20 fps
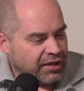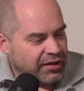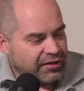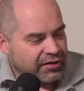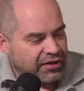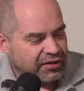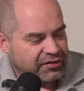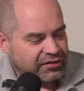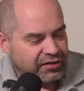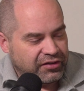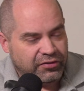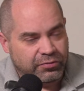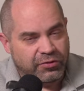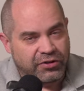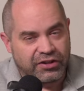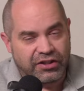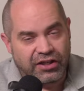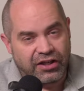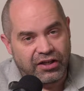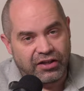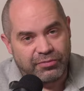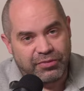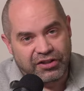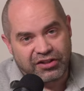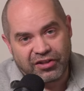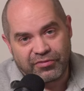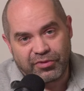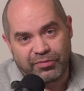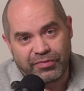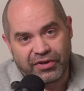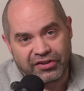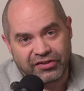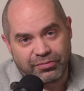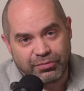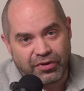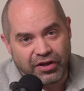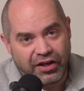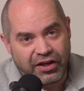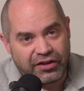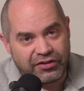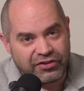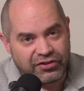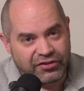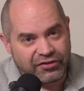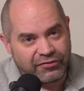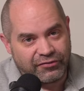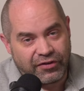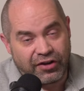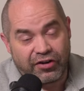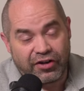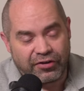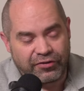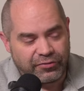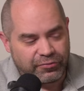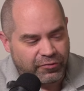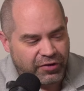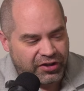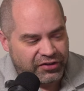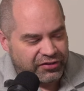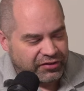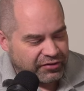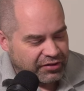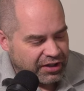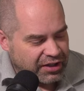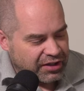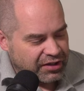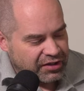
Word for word: This is one that I picked up at Best Buy just very recently.